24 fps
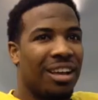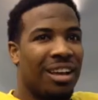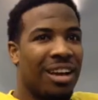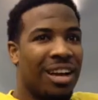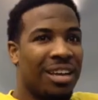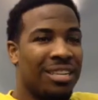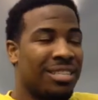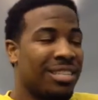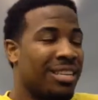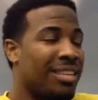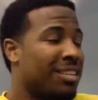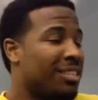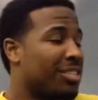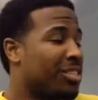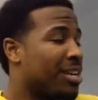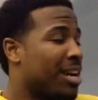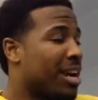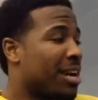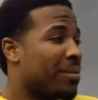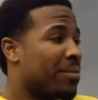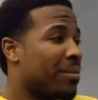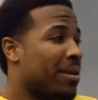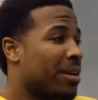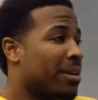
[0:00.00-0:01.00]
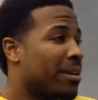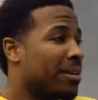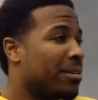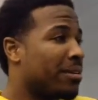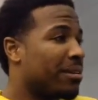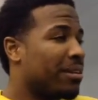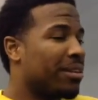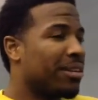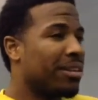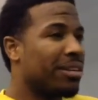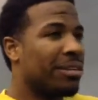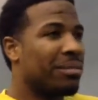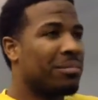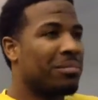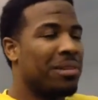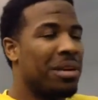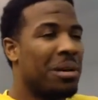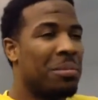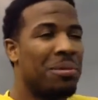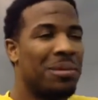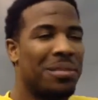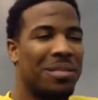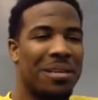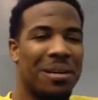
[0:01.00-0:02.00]
I seen his track record.
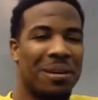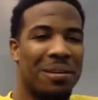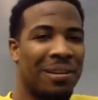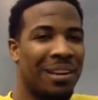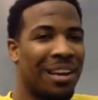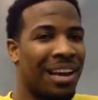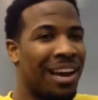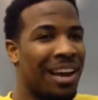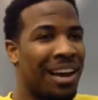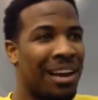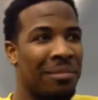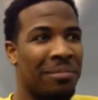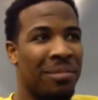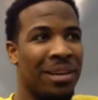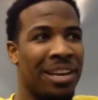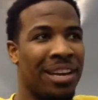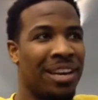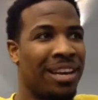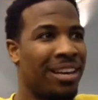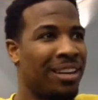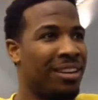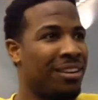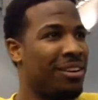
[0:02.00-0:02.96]
Numbers don't lie, man.